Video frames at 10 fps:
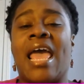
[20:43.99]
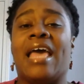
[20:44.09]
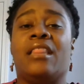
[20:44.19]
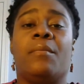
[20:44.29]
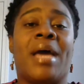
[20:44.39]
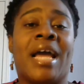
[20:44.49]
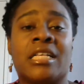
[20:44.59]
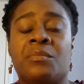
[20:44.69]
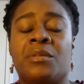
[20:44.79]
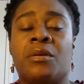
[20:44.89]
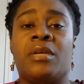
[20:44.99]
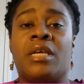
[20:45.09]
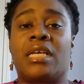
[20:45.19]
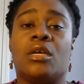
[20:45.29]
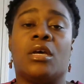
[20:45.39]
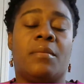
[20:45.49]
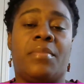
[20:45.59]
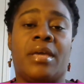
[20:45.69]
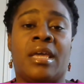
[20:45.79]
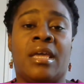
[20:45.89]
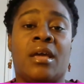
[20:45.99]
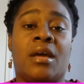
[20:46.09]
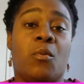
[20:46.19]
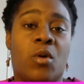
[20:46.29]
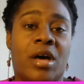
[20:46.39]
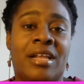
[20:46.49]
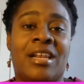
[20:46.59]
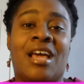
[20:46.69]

And the maximum is going to be what?